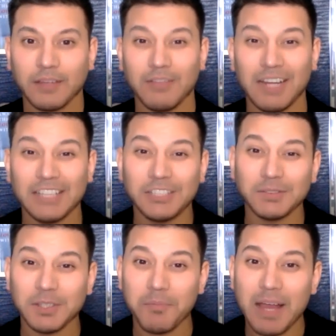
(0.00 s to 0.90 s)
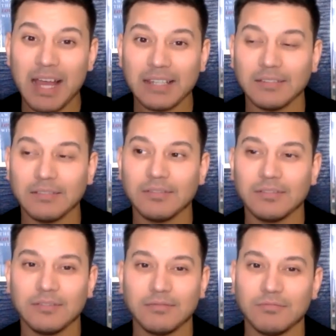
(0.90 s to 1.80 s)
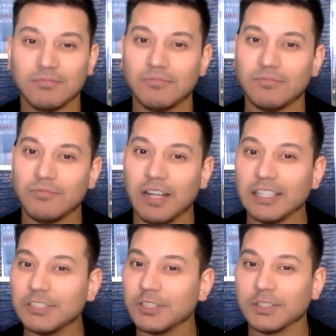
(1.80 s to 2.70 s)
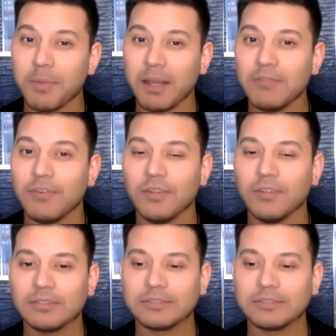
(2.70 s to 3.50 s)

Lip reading: Relationships are bad. Relationships are painful.